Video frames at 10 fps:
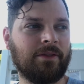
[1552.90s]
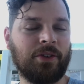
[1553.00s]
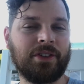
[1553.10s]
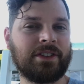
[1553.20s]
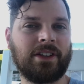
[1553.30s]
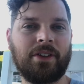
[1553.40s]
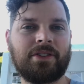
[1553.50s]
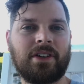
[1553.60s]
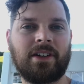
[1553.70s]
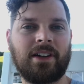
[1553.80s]
full
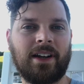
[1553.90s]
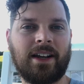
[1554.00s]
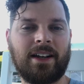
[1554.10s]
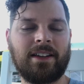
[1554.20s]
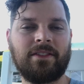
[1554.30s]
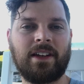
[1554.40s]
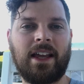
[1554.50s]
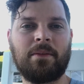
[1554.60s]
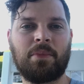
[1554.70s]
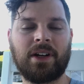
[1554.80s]
disclosure, I kind of even
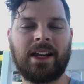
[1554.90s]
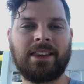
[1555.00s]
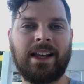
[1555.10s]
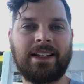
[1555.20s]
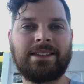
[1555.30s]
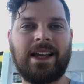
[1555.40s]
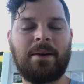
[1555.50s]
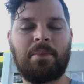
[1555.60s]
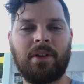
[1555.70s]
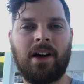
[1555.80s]
hate bringing that
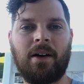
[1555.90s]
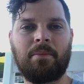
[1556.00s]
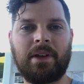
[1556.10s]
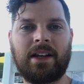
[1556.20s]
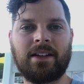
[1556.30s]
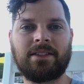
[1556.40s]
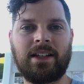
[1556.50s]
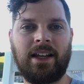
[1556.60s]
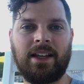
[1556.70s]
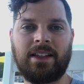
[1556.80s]
example up because
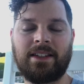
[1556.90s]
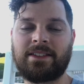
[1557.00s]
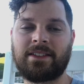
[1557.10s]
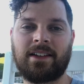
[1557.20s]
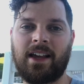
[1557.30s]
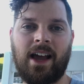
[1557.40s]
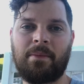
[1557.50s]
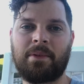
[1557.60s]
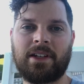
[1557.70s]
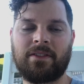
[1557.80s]
this is going to
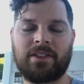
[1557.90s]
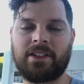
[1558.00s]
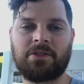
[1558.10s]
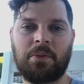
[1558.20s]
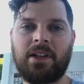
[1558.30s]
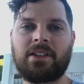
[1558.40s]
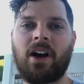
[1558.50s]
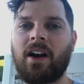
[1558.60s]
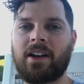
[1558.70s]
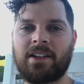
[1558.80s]
happen even this week,
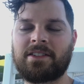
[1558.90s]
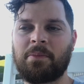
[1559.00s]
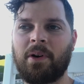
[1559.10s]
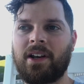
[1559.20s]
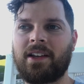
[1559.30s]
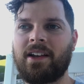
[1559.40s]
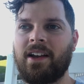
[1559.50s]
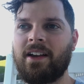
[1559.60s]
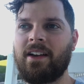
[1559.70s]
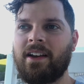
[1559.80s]
talking to somebody,